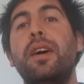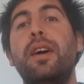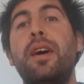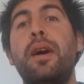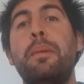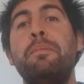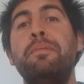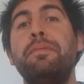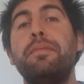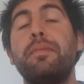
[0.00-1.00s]

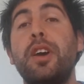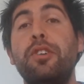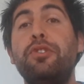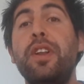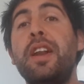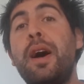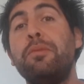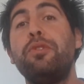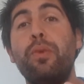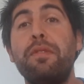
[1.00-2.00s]

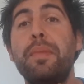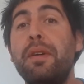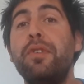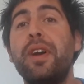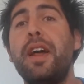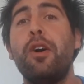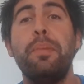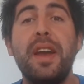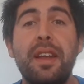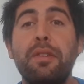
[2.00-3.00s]
Surinaams with me, if you can
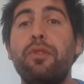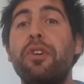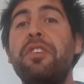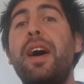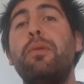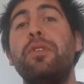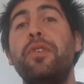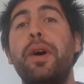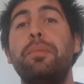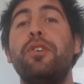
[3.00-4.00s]
help me. And, of course, I want
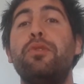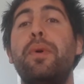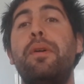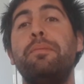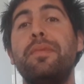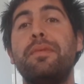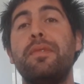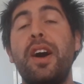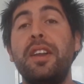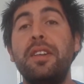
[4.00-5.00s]
to help you as well.
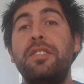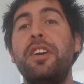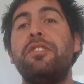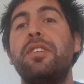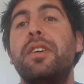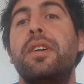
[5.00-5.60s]
All right, cheers.